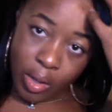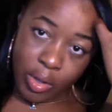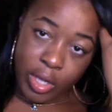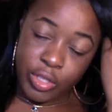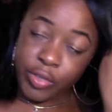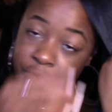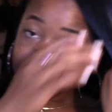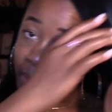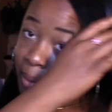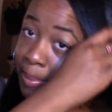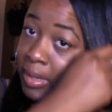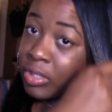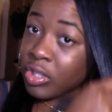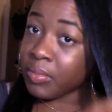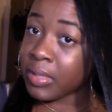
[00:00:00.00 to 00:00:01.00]
Okay, so for my
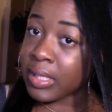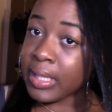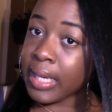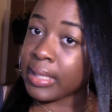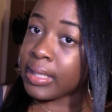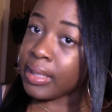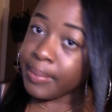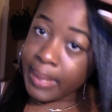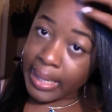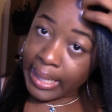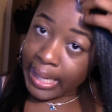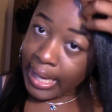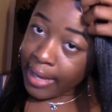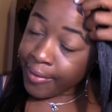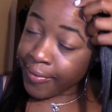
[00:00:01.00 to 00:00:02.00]
measurements, I did my
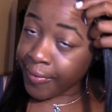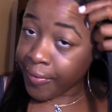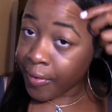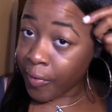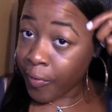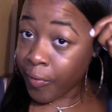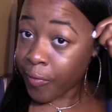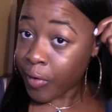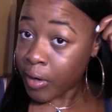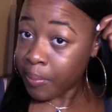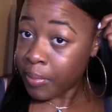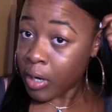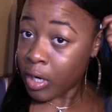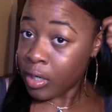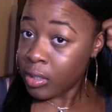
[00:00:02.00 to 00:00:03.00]
left front
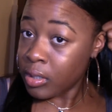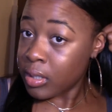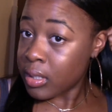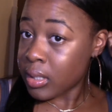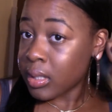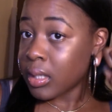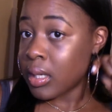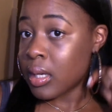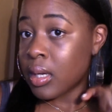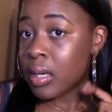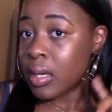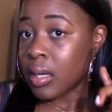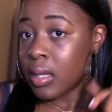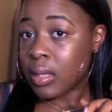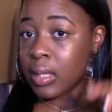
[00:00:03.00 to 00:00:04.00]
part,
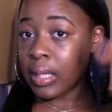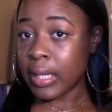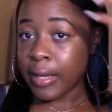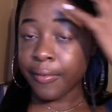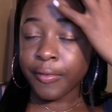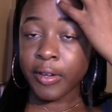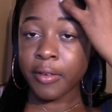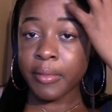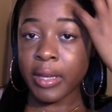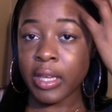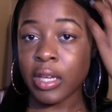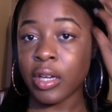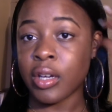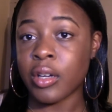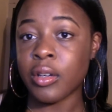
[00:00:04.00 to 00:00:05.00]
the left front of my
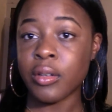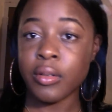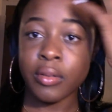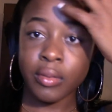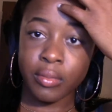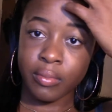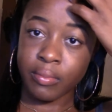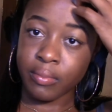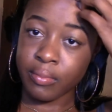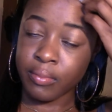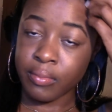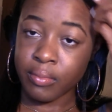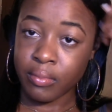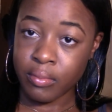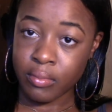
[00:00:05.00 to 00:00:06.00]
hair,
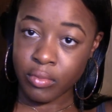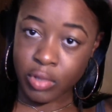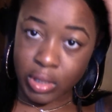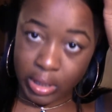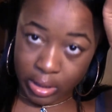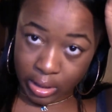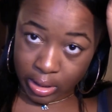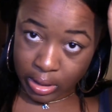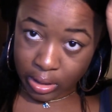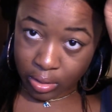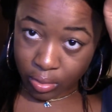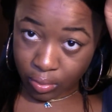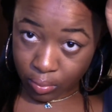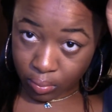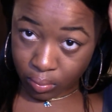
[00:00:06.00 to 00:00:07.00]
it's like this
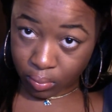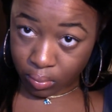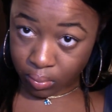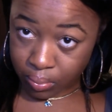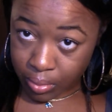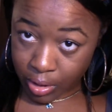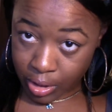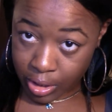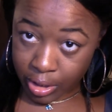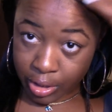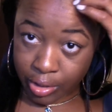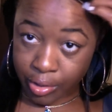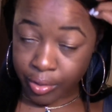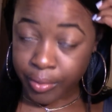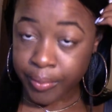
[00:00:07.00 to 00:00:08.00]
little part
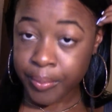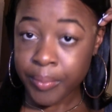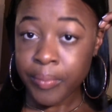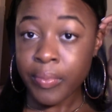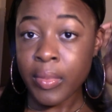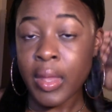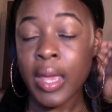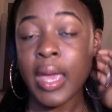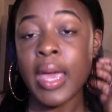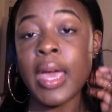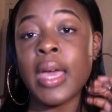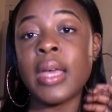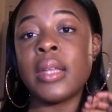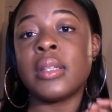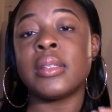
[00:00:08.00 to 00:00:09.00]
here,
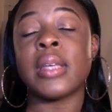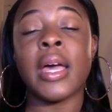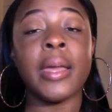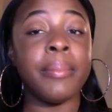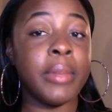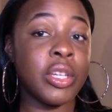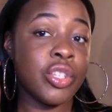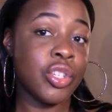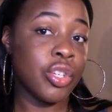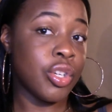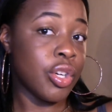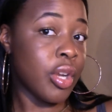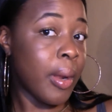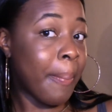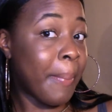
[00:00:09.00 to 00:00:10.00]
and I
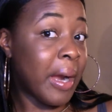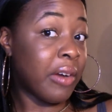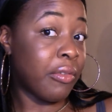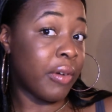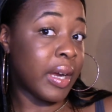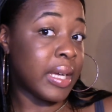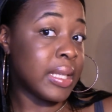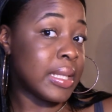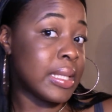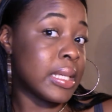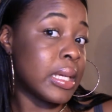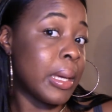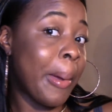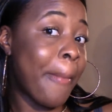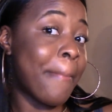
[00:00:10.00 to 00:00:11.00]
measured my right
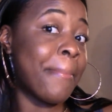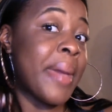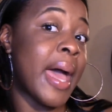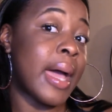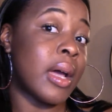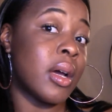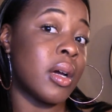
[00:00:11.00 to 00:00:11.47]
back.